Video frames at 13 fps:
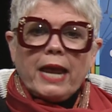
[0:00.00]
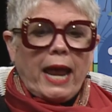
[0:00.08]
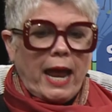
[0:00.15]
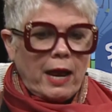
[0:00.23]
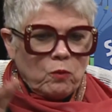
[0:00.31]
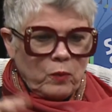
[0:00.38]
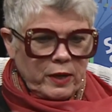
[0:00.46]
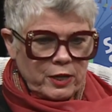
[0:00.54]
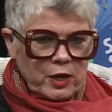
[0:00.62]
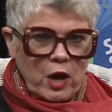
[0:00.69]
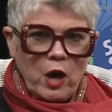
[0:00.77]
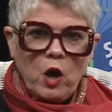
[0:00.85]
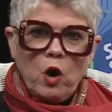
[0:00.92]
And we
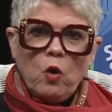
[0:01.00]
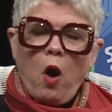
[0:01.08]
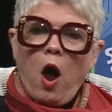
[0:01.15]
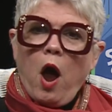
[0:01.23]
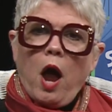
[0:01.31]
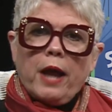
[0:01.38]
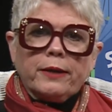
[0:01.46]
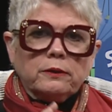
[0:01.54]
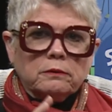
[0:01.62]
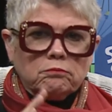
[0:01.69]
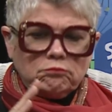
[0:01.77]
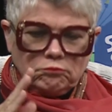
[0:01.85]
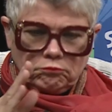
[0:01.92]
know on
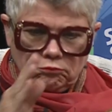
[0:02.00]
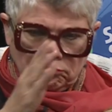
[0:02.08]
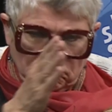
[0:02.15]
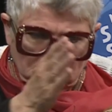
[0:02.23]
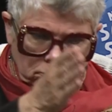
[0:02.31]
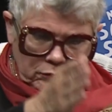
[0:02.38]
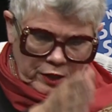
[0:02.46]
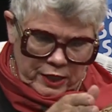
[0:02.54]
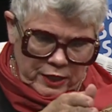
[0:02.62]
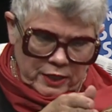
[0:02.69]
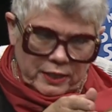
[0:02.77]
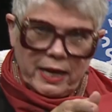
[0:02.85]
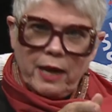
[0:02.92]

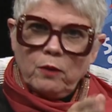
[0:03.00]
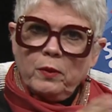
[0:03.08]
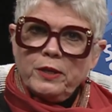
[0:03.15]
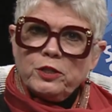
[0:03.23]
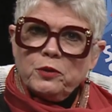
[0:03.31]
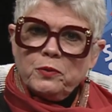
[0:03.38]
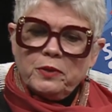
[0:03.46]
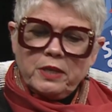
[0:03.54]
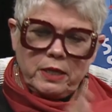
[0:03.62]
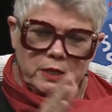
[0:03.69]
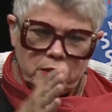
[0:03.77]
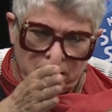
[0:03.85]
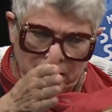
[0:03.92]
this day we do this,